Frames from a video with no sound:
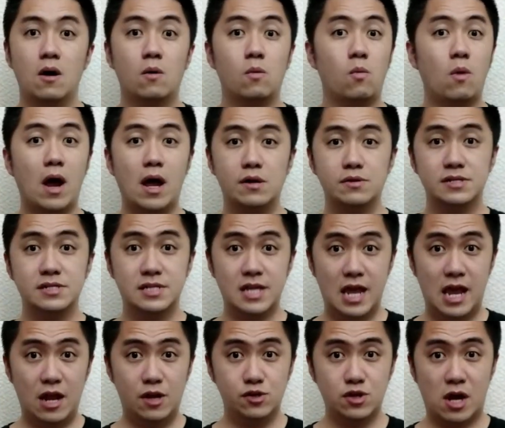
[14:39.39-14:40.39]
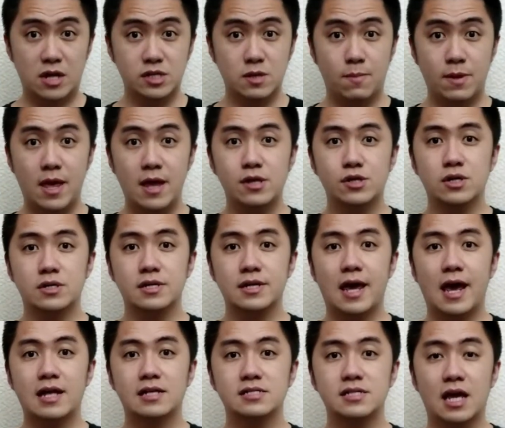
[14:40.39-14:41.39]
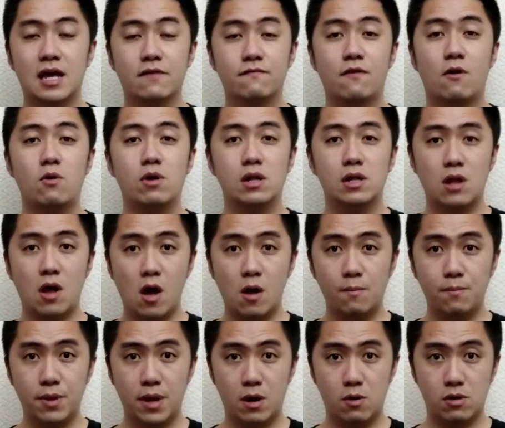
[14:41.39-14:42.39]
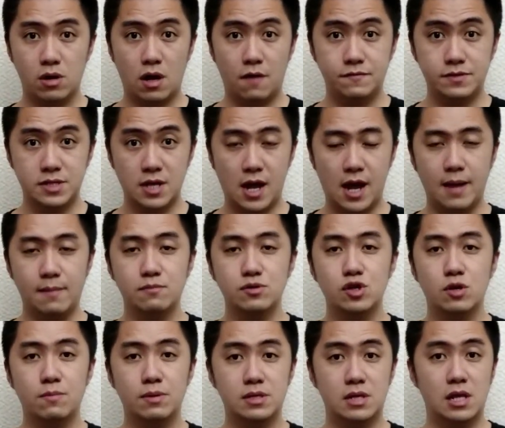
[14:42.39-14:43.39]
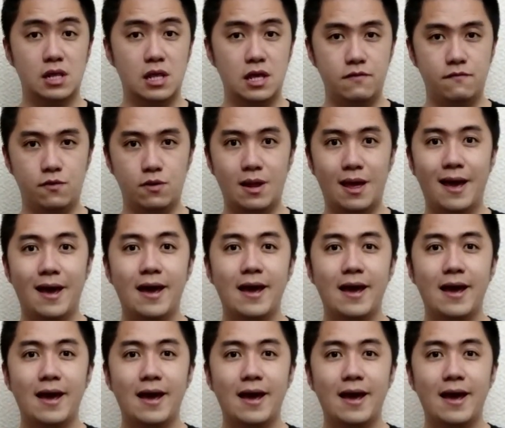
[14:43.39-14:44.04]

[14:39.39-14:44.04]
While sea transportation can take a very long period of time to be delivered,